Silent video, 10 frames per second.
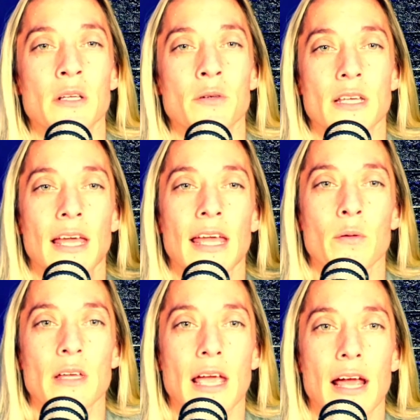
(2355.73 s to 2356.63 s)
will say,
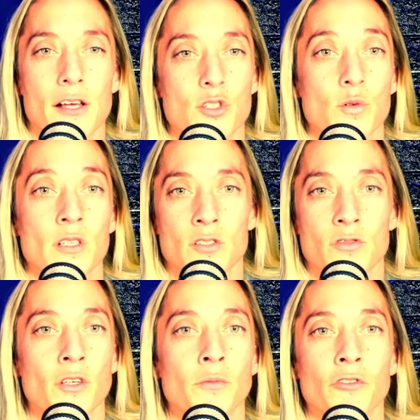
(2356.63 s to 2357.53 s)
"Hey, we cast you in this
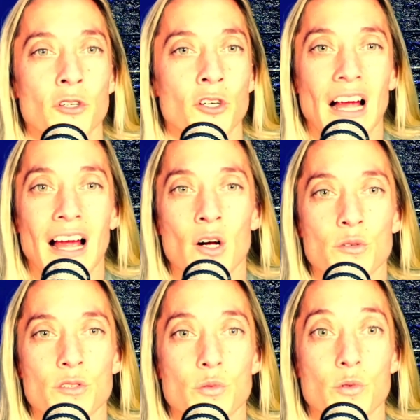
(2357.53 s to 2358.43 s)
film from your
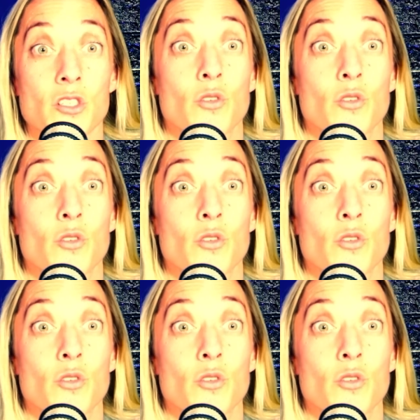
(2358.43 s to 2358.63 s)
house," which is